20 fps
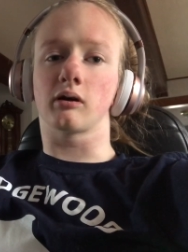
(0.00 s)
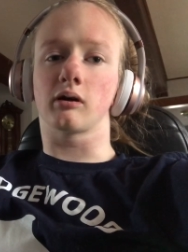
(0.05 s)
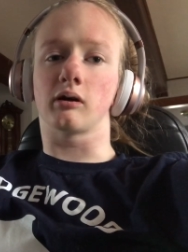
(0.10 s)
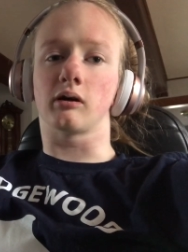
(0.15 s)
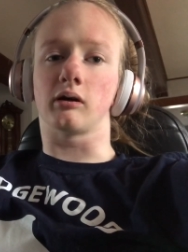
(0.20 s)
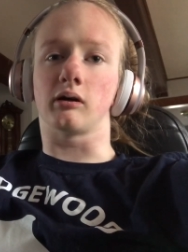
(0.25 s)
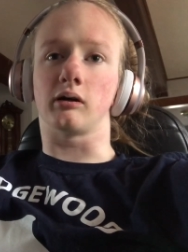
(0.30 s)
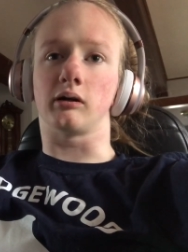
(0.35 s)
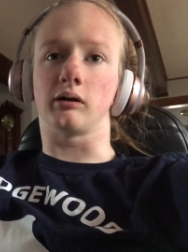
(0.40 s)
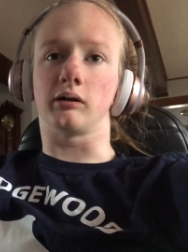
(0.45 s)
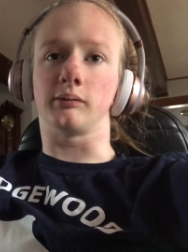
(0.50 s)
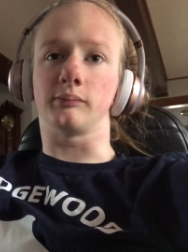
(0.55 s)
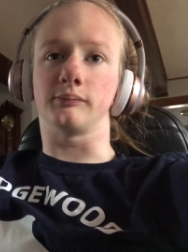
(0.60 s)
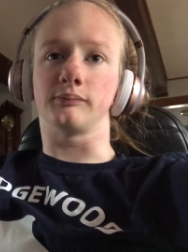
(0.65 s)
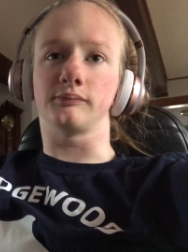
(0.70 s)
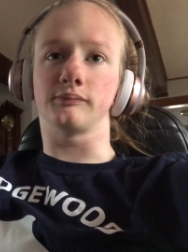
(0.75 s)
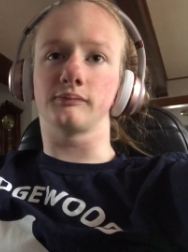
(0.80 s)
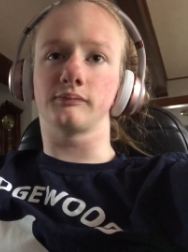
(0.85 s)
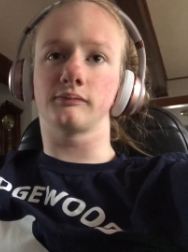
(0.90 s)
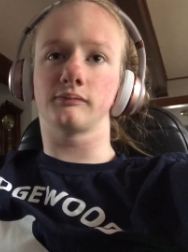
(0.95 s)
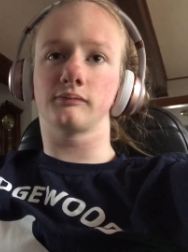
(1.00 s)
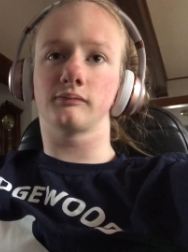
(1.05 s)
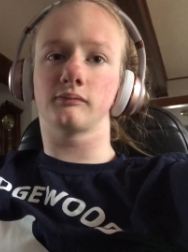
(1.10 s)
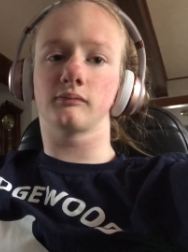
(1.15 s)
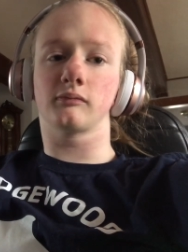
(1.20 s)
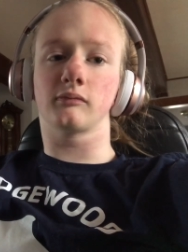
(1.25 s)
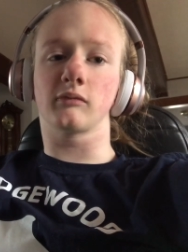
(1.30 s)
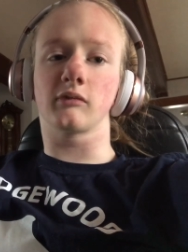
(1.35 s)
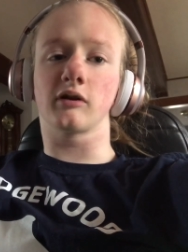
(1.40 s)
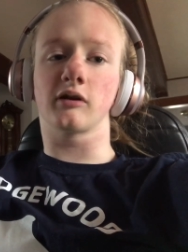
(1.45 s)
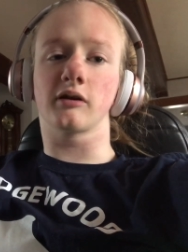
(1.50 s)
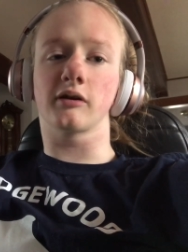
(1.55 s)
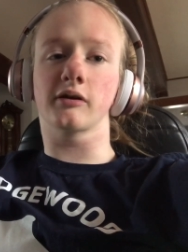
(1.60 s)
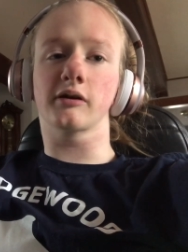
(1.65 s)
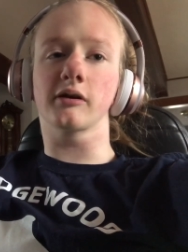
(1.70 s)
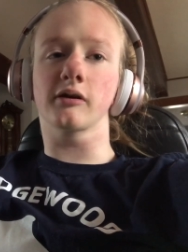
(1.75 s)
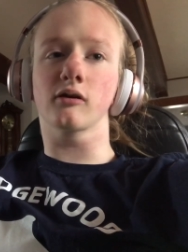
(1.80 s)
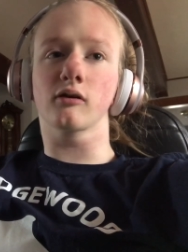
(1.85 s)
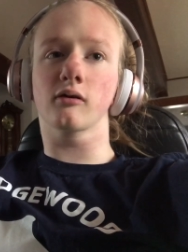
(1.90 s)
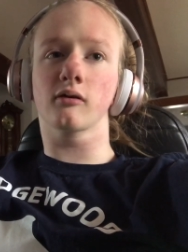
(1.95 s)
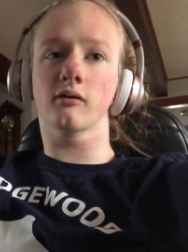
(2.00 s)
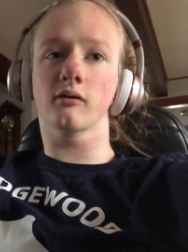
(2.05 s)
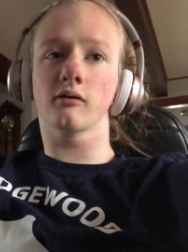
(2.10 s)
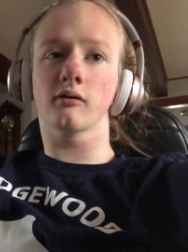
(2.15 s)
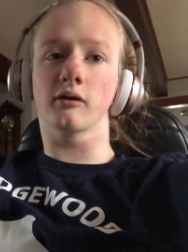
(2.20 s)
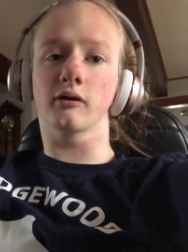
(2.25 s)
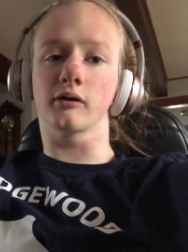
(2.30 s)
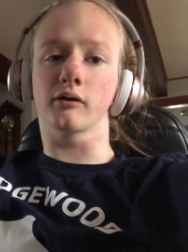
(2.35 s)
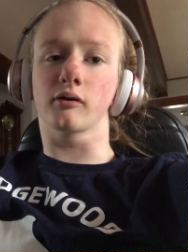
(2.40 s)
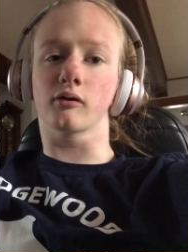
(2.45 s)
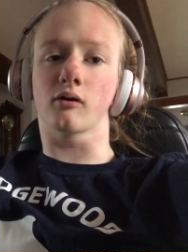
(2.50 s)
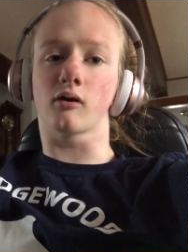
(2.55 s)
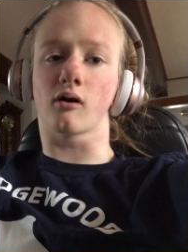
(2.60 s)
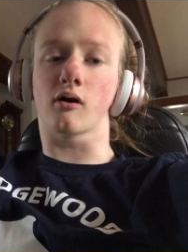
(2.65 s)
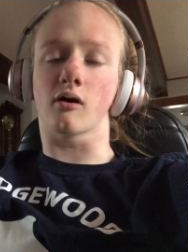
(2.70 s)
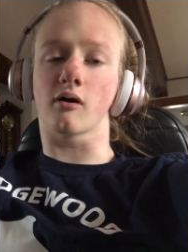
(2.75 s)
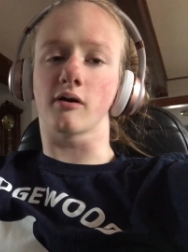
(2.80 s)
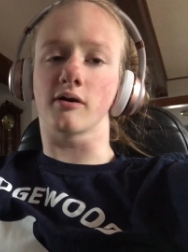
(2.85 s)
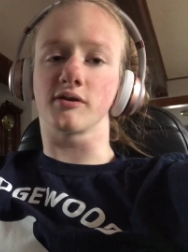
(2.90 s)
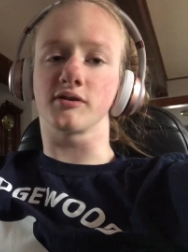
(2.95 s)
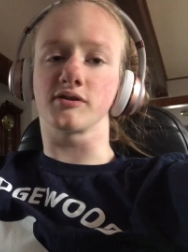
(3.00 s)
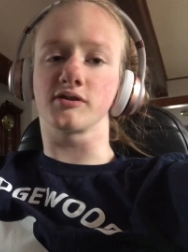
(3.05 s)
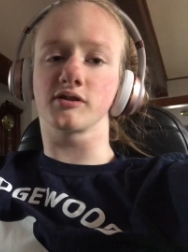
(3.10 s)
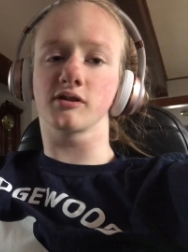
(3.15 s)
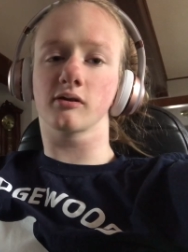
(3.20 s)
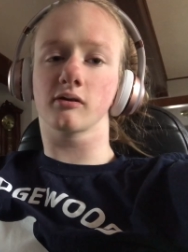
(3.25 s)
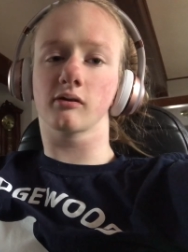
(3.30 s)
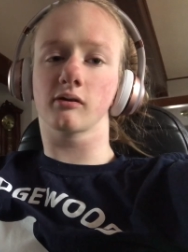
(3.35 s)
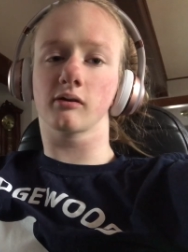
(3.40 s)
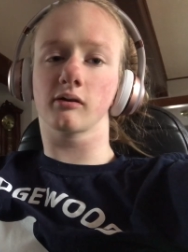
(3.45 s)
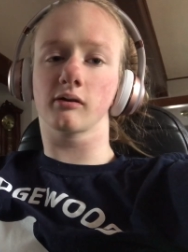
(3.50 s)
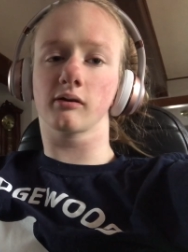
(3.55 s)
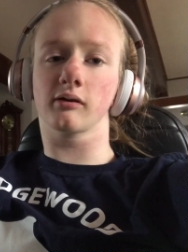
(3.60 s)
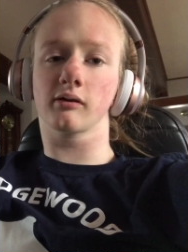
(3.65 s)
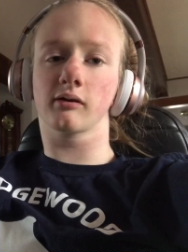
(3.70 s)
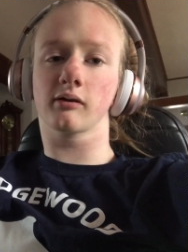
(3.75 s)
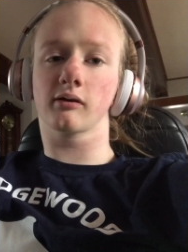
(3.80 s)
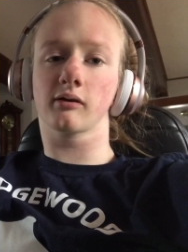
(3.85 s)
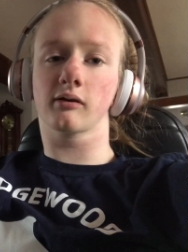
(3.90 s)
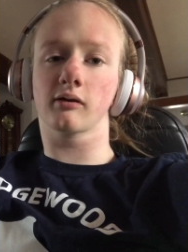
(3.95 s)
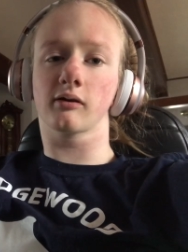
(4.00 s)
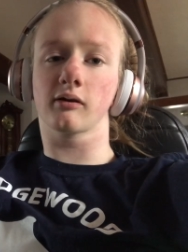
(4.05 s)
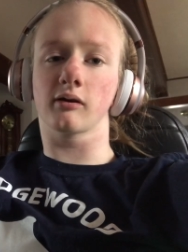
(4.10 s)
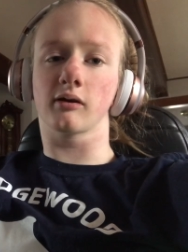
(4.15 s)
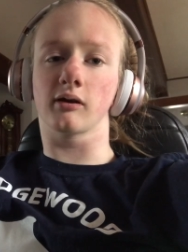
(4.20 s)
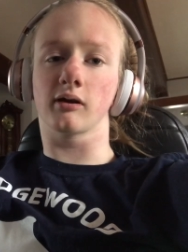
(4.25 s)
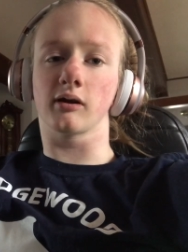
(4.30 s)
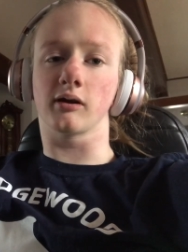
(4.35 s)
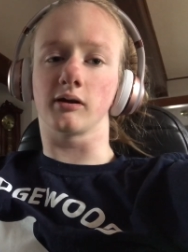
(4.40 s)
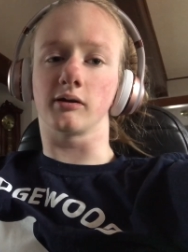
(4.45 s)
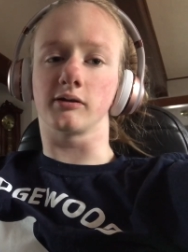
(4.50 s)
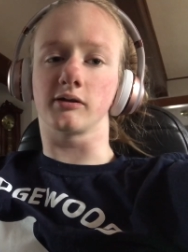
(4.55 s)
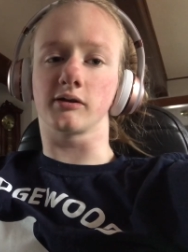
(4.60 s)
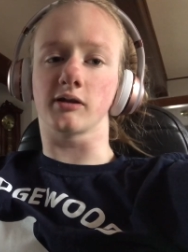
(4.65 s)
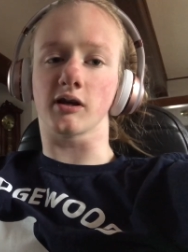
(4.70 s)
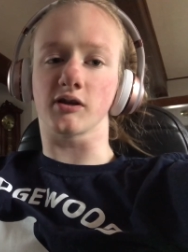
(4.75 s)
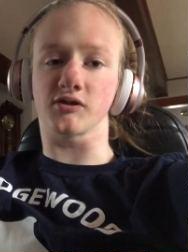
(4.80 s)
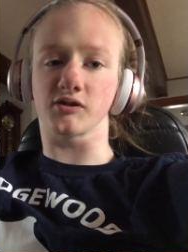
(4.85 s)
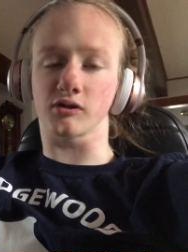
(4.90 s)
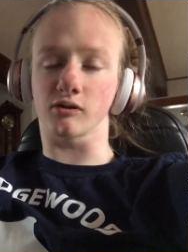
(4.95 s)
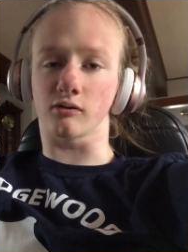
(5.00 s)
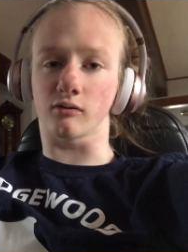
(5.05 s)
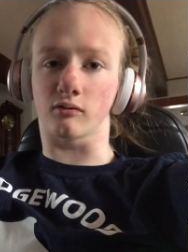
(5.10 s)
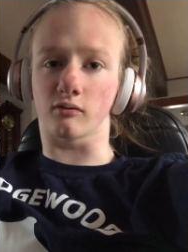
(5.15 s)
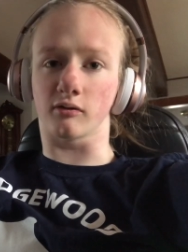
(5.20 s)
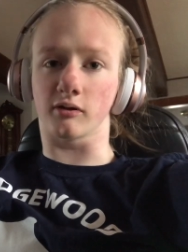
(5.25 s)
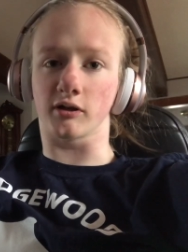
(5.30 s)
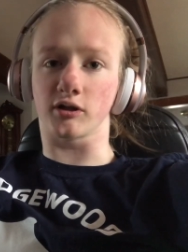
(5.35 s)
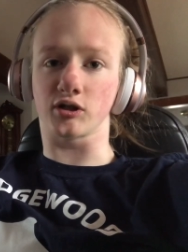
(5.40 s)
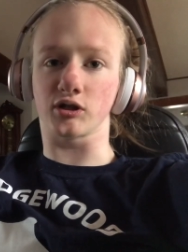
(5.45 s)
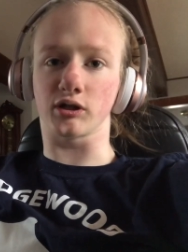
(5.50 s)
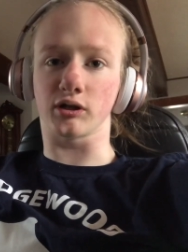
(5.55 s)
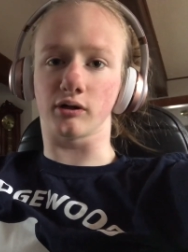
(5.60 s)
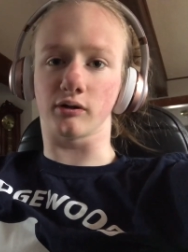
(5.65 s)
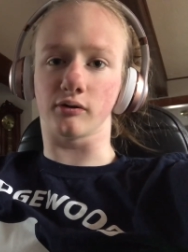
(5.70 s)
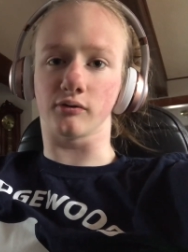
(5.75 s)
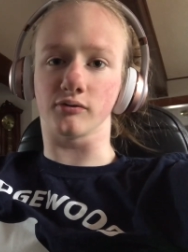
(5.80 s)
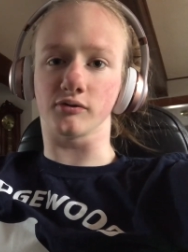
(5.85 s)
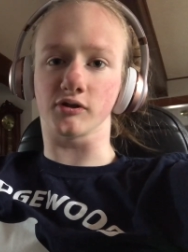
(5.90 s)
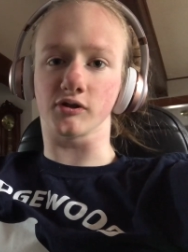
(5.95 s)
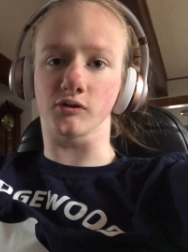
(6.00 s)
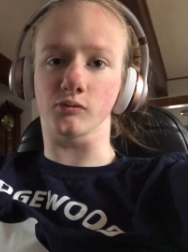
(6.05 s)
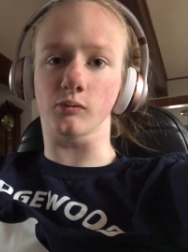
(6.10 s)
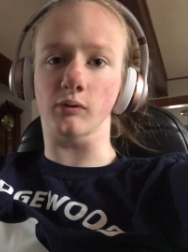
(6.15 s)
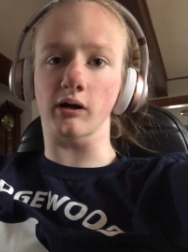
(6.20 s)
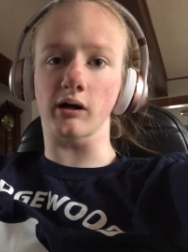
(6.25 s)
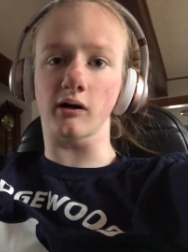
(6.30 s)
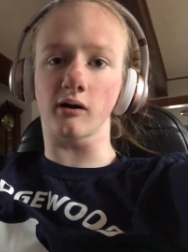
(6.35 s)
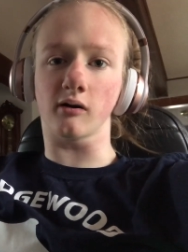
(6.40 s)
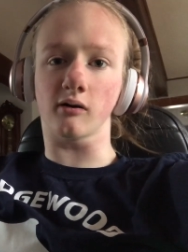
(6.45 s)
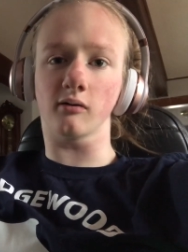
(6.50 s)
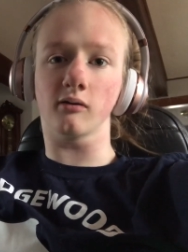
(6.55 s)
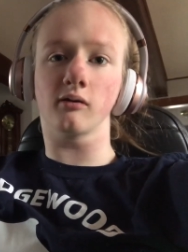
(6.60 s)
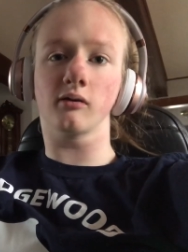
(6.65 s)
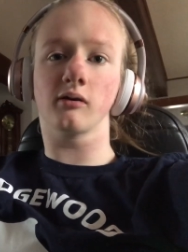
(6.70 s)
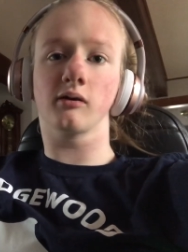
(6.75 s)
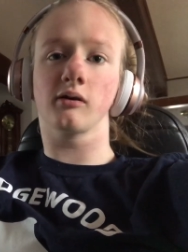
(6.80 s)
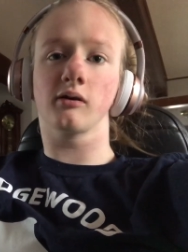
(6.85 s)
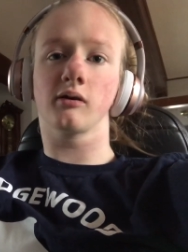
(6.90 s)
um, it can, it can cause intestinal issues as well.